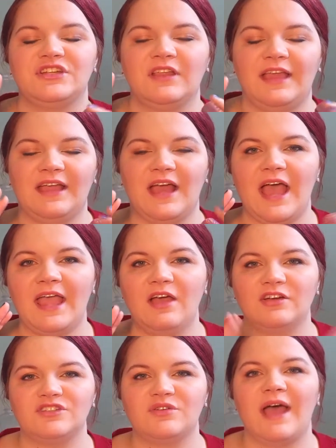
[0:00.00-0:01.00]
Like,
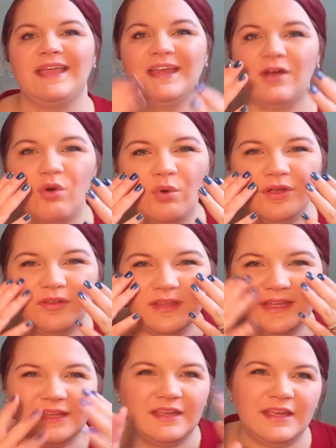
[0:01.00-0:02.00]
so I get
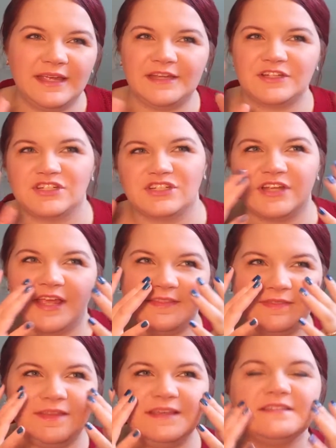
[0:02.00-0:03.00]
oily-ish
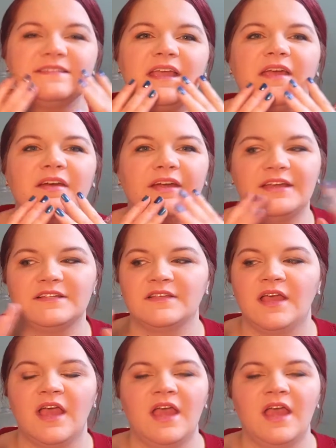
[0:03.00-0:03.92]
in these areas.